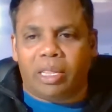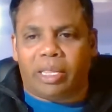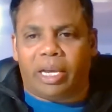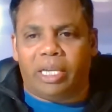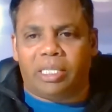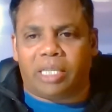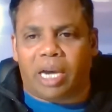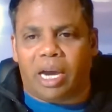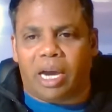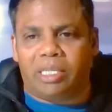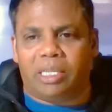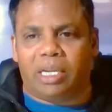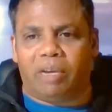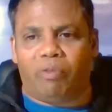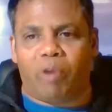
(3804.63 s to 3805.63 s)
Thanks,
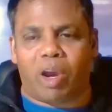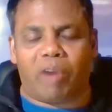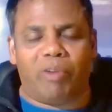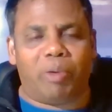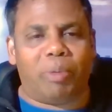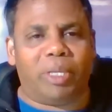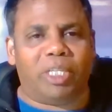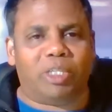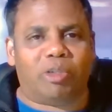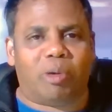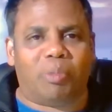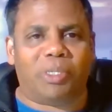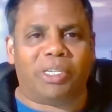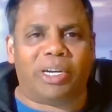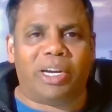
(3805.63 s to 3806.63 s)
guys, for giving me this
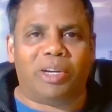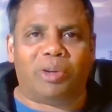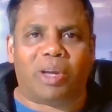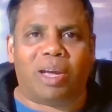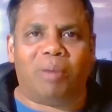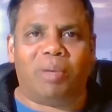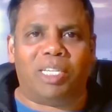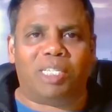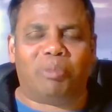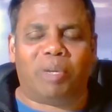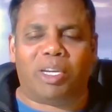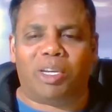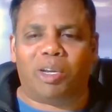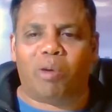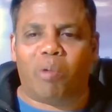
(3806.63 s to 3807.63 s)
opportunity to come and
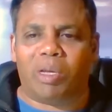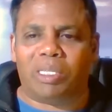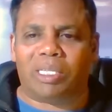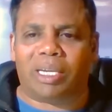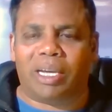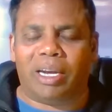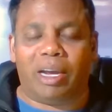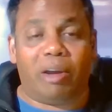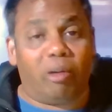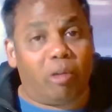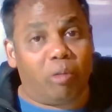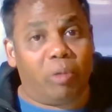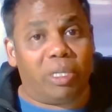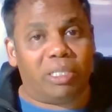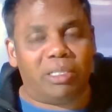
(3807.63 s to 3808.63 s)
speak to you once again. I
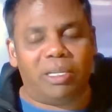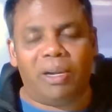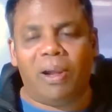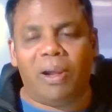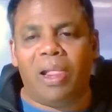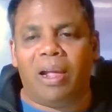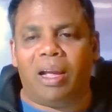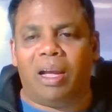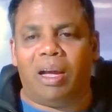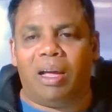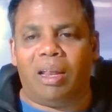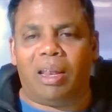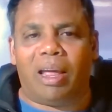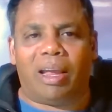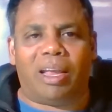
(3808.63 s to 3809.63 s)
always
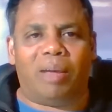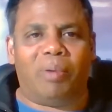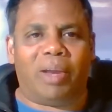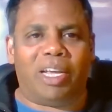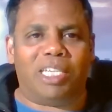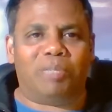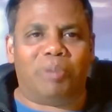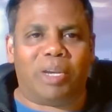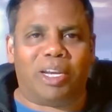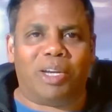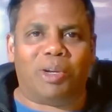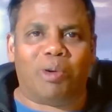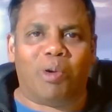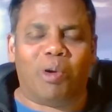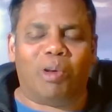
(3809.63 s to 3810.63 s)
like coming and speaking
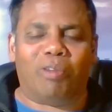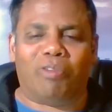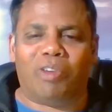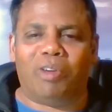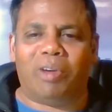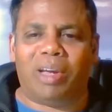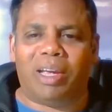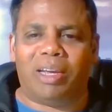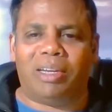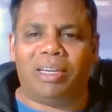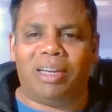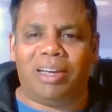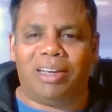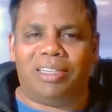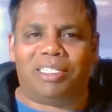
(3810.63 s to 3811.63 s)
to all of you, and
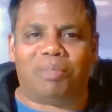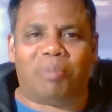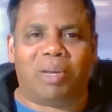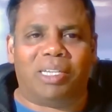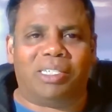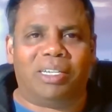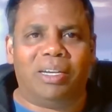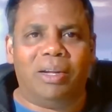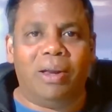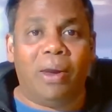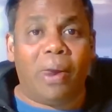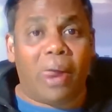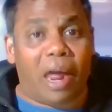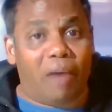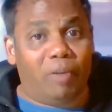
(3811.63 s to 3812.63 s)
yeah, it's a pleasure.
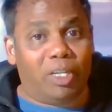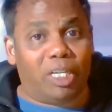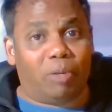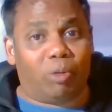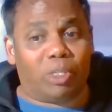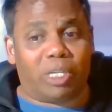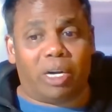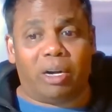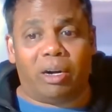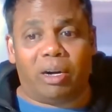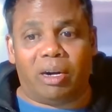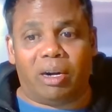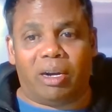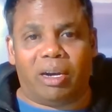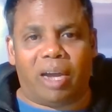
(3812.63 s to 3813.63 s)
I wish it was
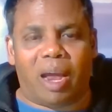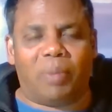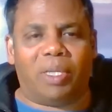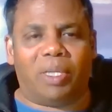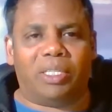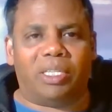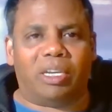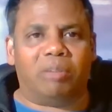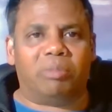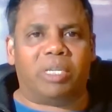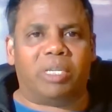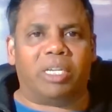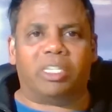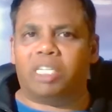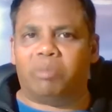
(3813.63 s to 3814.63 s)
under happier
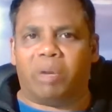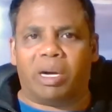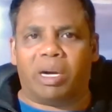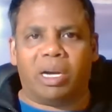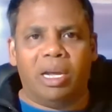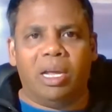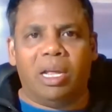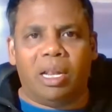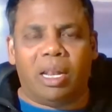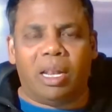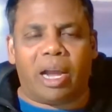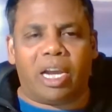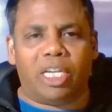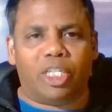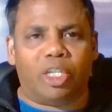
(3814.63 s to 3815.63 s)
circumstances, but
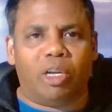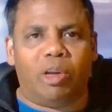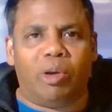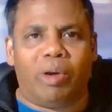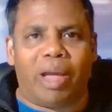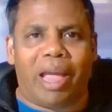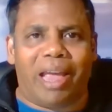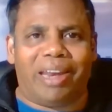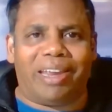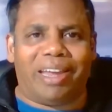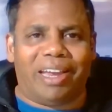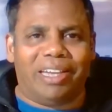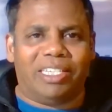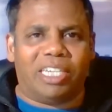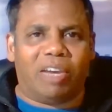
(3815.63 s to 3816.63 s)
like I told you, at
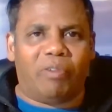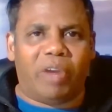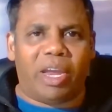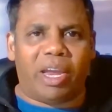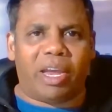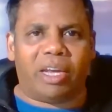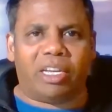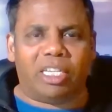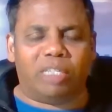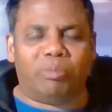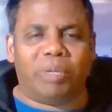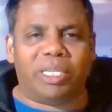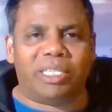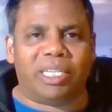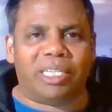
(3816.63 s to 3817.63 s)
AJV, it is
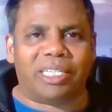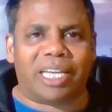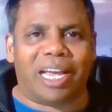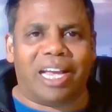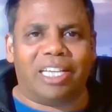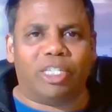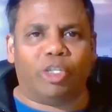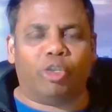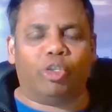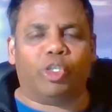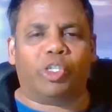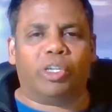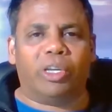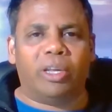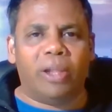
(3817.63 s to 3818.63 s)
business as
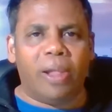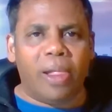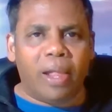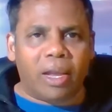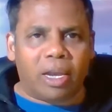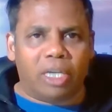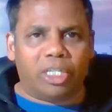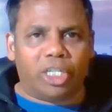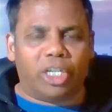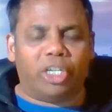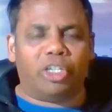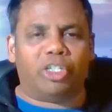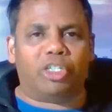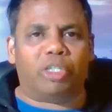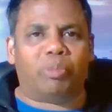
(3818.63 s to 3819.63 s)
usual.
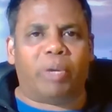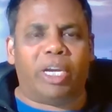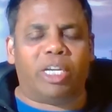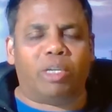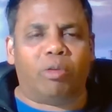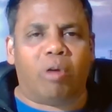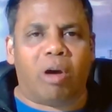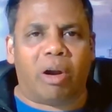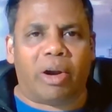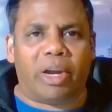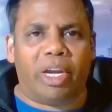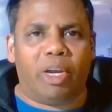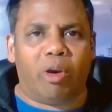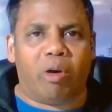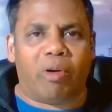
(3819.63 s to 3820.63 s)
Continue to speak to
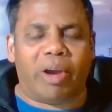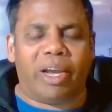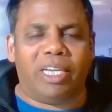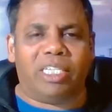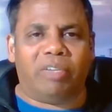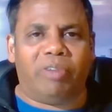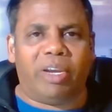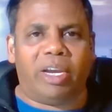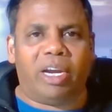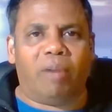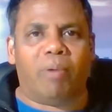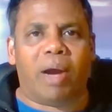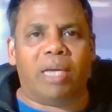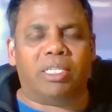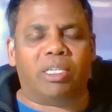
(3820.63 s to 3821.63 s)
your AJV
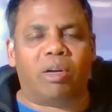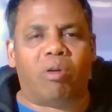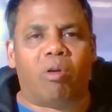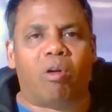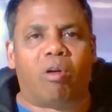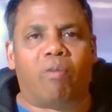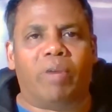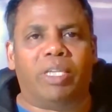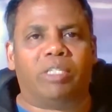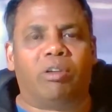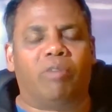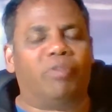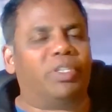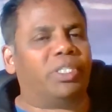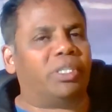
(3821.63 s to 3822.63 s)
advisor or visa
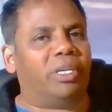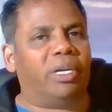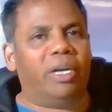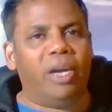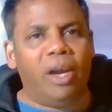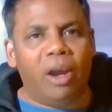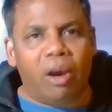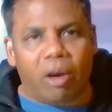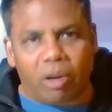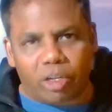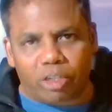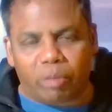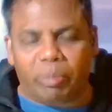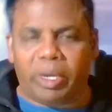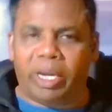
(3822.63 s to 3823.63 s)
officer, or
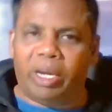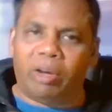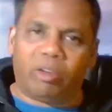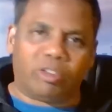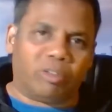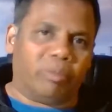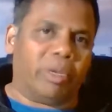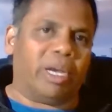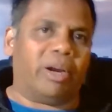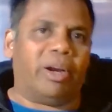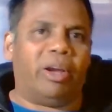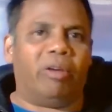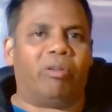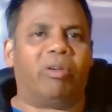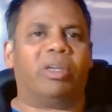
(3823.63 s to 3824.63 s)
to me, or to
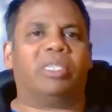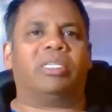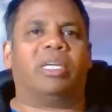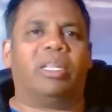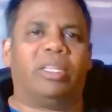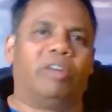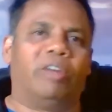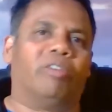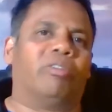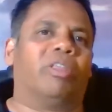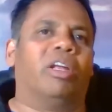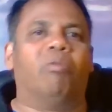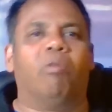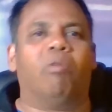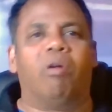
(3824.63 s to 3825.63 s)
Mary, or Nishanti, or
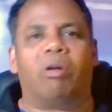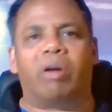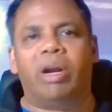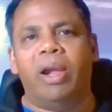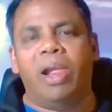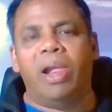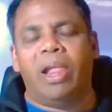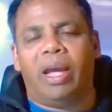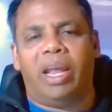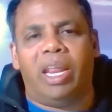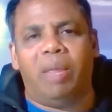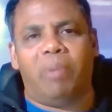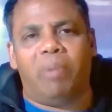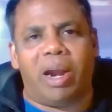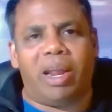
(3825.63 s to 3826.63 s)
Tanu, or
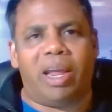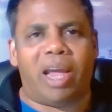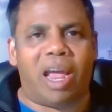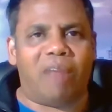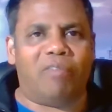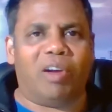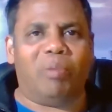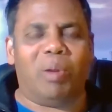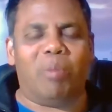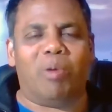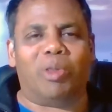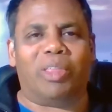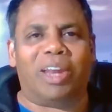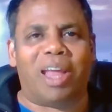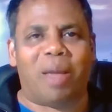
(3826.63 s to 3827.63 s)
anybody, and we'd be
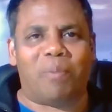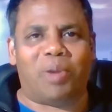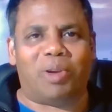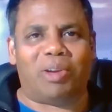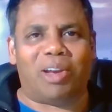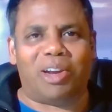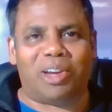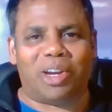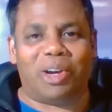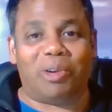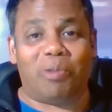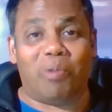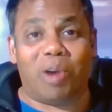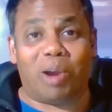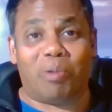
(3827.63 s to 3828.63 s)
more than happy to continue
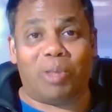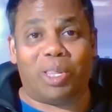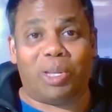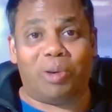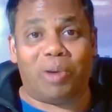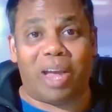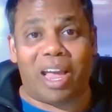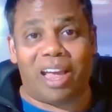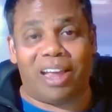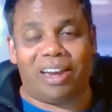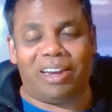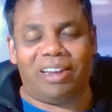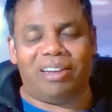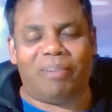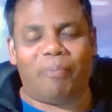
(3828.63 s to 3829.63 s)
to work with you
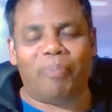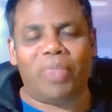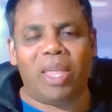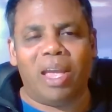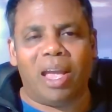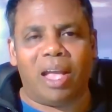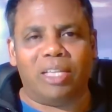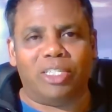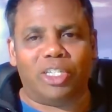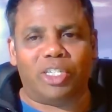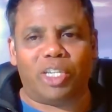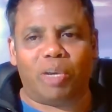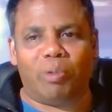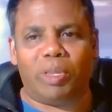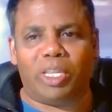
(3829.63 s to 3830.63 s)
and
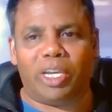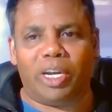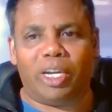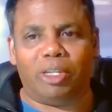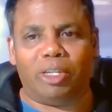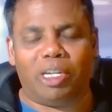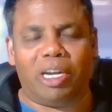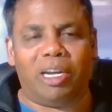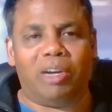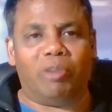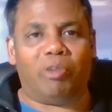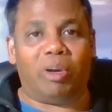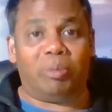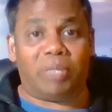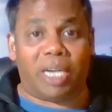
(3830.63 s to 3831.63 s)
assist you with your New Zealand
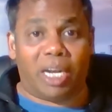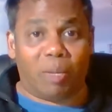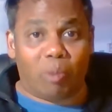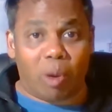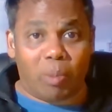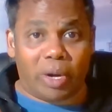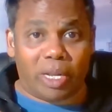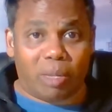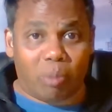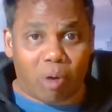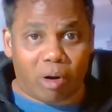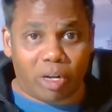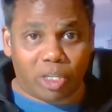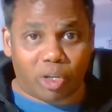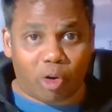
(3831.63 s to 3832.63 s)
dreams. And the moment the
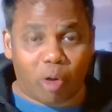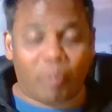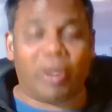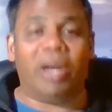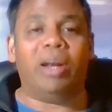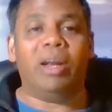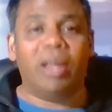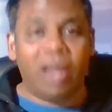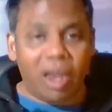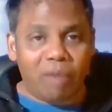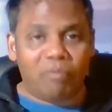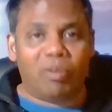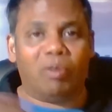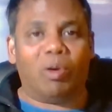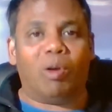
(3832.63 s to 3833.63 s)
borders are open,
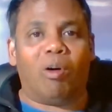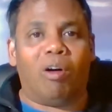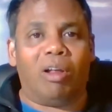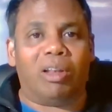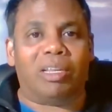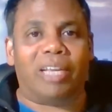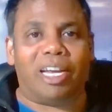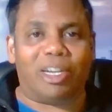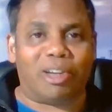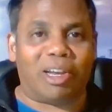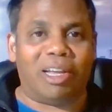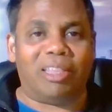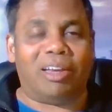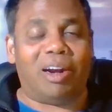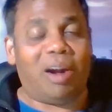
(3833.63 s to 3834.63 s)
we will all get
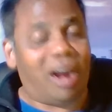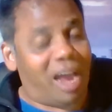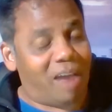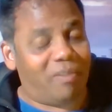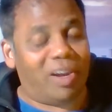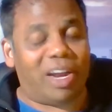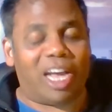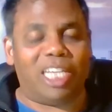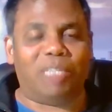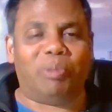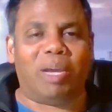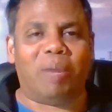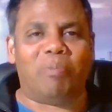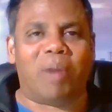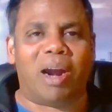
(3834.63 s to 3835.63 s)
together, have a nice
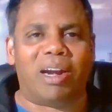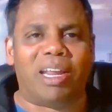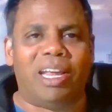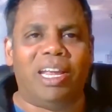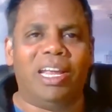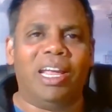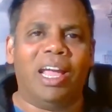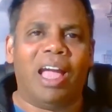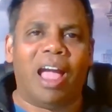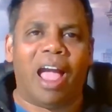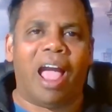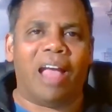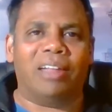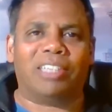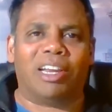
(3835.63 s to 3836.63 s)
big party,
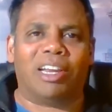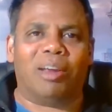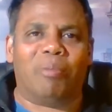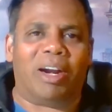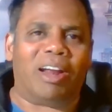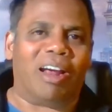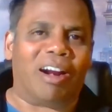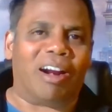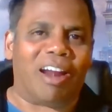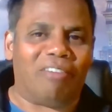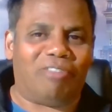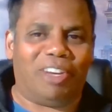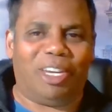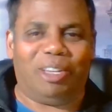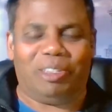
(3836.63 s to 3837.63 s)
and celebrate our
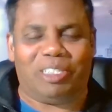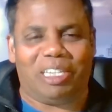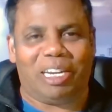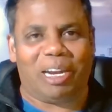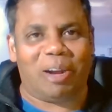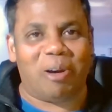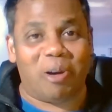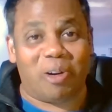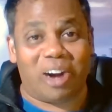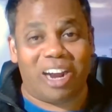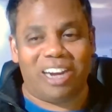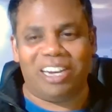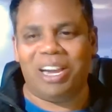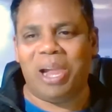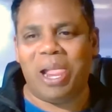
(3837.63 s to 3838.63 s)
life in New Zealand. All
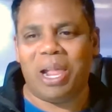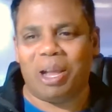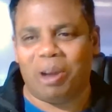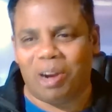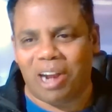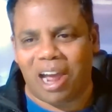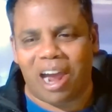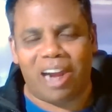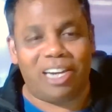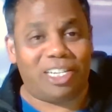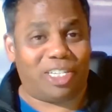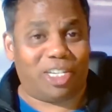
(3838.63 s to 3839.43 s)
right. Good night.